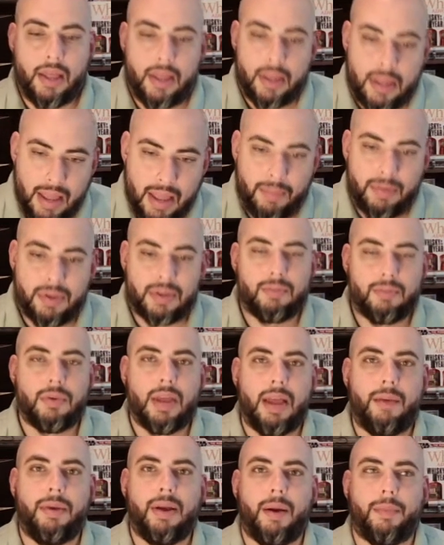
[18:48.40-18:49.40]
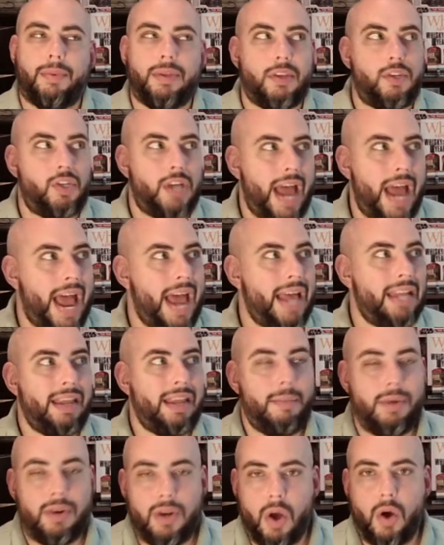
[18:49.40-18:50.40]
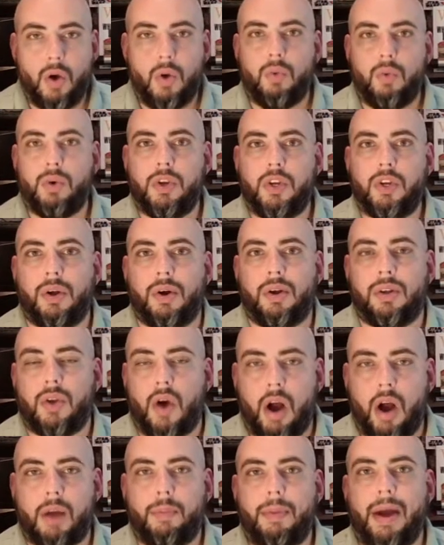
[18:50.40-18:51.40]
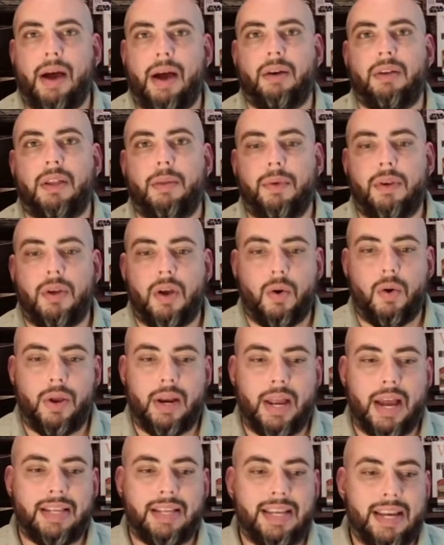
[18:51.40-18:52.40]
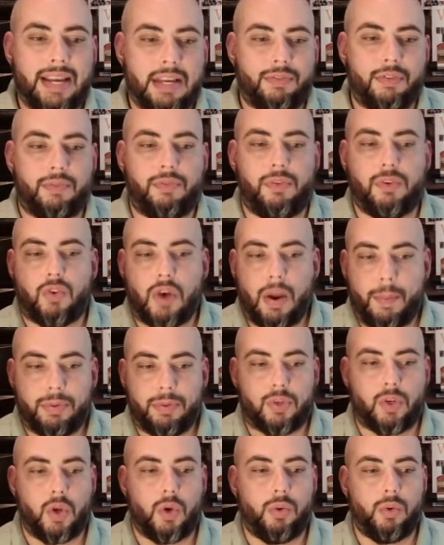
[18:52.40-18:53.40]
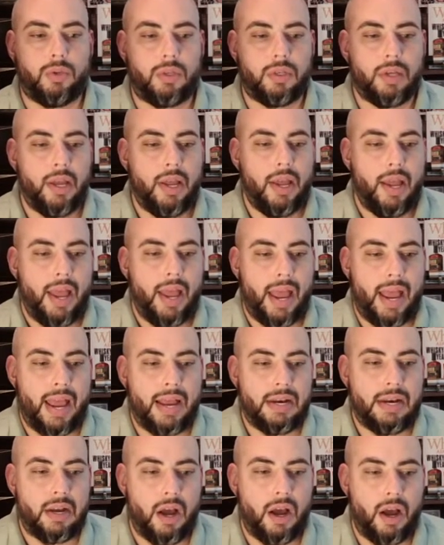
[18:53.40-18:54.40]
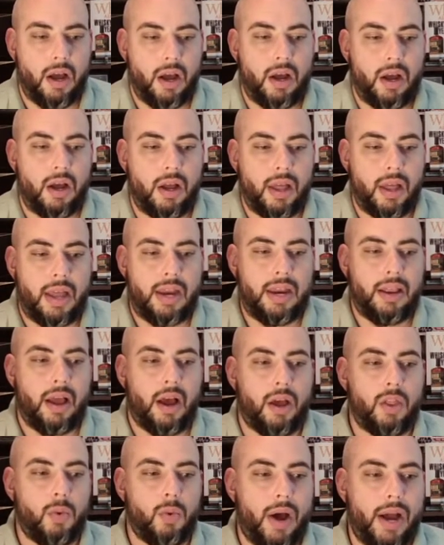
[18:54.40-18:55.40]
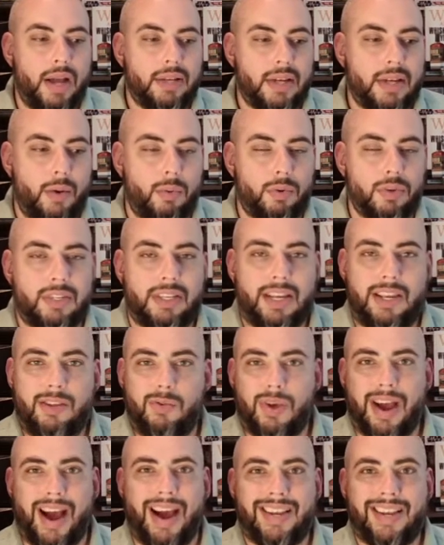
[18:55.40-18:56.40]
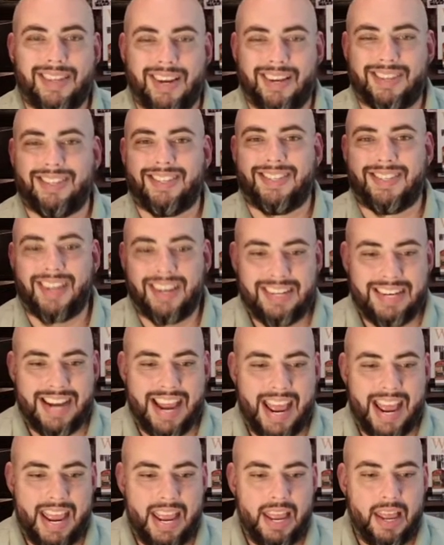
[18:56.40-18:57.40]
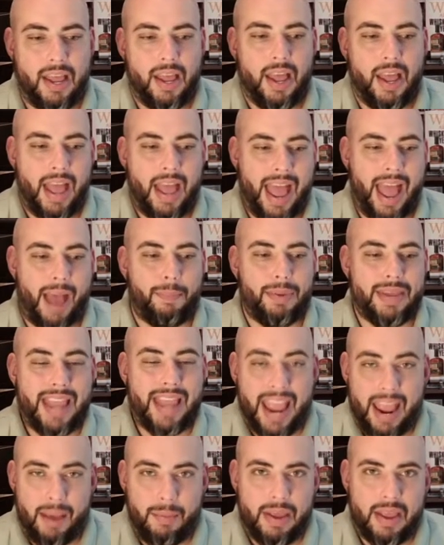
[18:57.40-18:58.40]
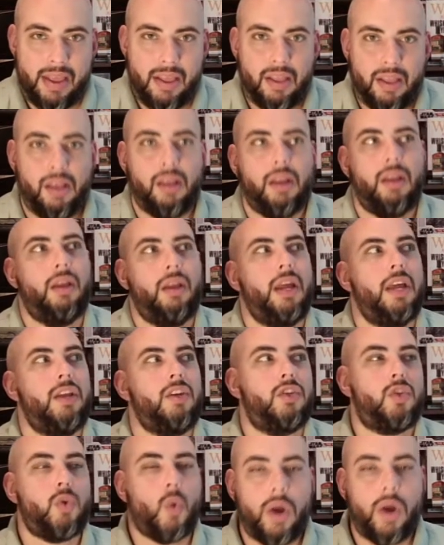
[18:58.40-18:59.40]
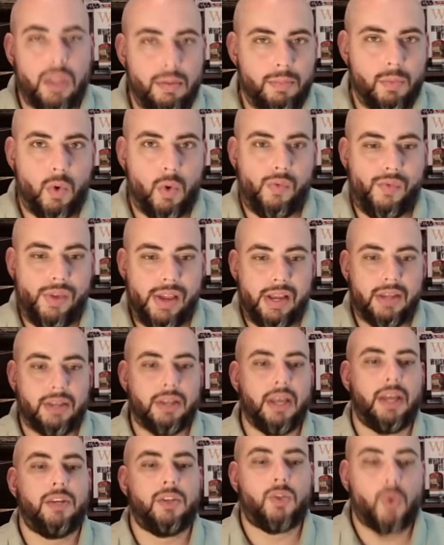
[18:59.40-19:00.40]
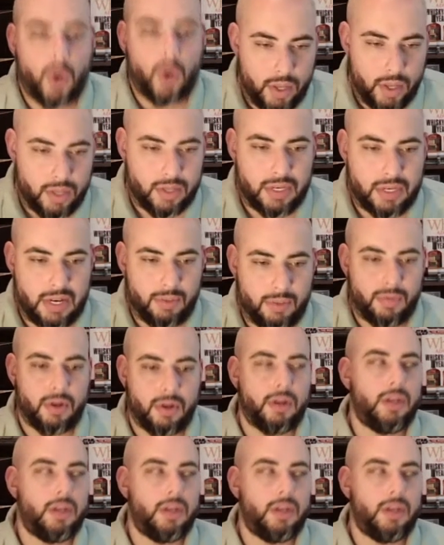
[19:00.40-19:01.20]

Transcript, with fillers: Give me some, hit me up in the chat. Let me know what you want to talk about. Let me know any ideas for future episodes. And uh, and otherwise, I will see you guys on Sunday. Happy gaming. Enjoy the movies. Enjoy the cinema.